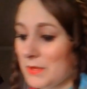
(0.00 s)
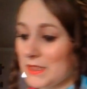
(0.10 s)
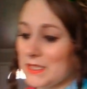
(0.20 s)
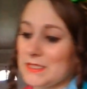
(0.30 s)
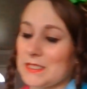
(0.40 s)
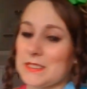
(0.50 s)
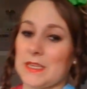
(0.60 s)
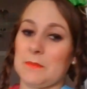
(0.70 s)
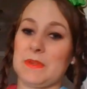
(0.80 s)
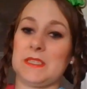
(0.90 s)
but this is
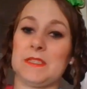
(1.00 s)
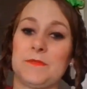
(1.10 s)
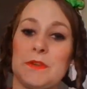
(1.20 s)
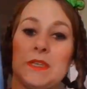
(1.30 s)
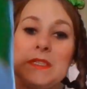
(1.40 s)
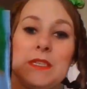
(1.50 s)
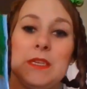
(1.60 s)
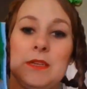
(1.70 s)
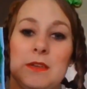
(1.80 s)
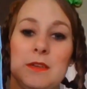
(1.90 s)
going to be
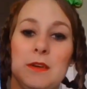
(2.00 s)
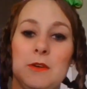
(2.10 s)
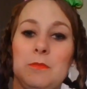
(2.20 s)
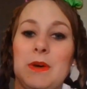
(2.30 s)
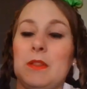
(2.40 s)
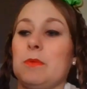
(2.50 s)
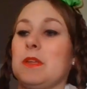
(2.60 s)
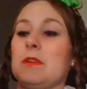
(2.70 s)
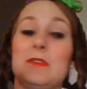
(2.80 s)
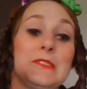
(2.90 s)
different. Oh, by the
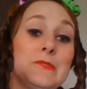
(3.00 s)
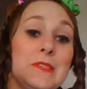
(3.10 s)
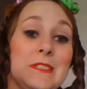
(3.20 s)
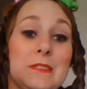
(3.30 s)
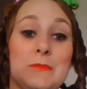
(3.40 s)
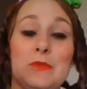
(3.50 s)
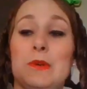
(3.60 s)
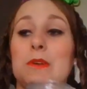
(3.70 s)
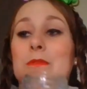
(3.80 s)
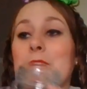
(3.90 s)
way, you also need some
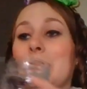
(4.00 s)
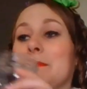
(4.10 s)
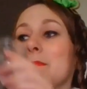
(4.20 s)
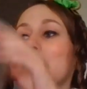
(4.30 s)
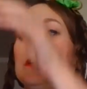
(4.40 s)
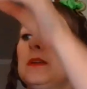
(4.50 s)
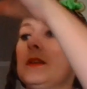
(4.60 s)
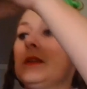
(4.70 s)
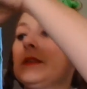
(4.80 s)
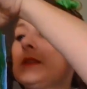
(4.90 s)
soil, right?
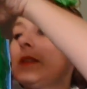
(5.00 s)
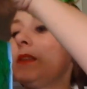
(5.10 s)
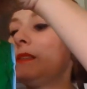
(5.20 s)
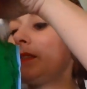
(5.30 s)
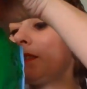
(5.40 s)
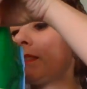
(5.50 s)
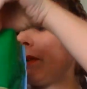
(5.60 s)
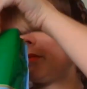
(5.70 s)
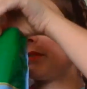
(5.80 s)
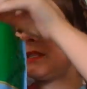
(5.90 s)
So this is
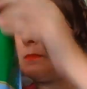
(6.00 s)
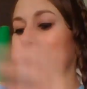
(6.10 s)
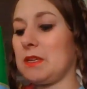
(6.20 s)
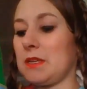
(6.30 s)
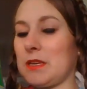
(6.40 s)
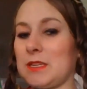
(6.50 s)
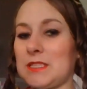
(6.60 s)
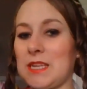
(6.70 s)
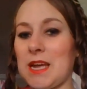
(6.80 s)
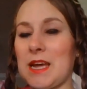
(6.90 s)
going to be a
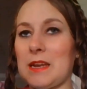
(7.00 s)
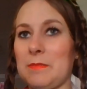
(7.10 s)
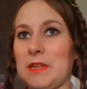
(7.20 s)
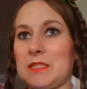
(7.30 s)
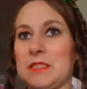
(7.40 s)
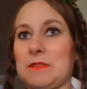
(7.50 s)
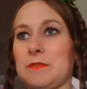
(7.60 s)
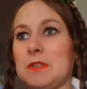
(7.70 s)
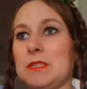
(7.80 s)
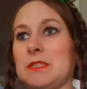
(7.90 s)
tad bit
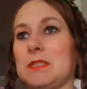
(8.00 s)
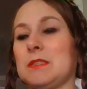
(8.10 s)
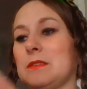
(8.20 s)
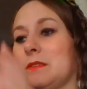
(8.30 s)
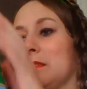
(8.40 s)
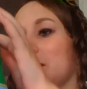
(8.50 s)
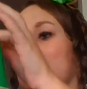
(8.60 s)
different.